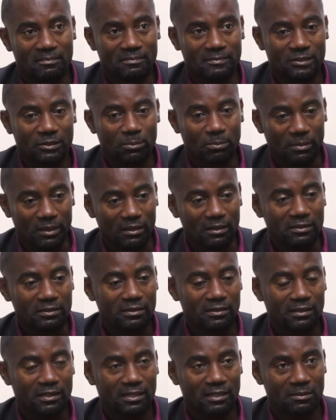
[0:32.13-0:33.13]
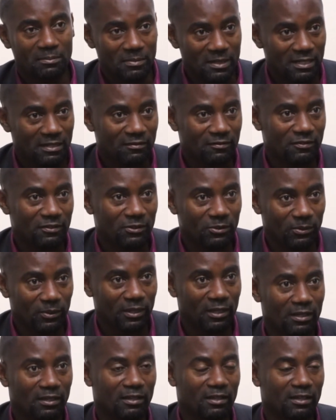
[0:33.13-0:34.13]
to build in a meaningful
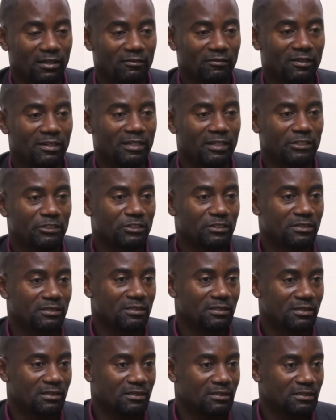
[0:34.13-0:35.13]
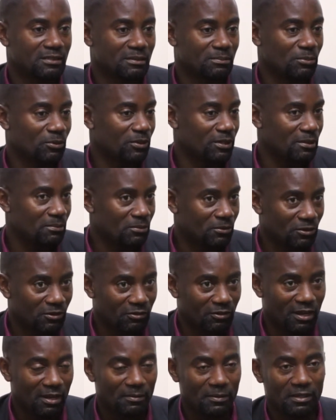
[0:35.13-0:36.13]
way in relation to supporting
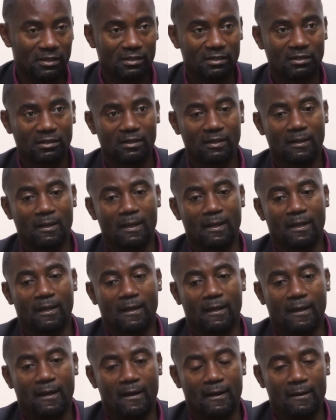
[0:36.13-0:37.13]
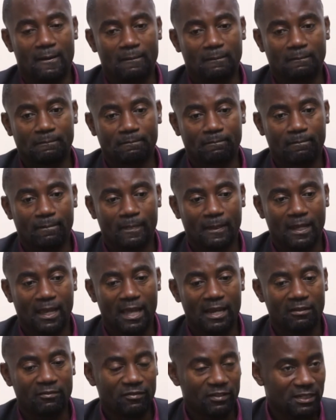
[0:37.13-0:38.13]
programming,
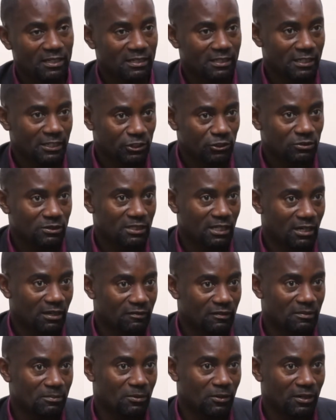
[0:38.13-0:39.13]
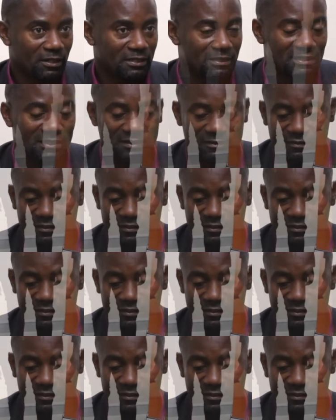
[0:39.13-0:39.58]
elevating the issues that are of importance to the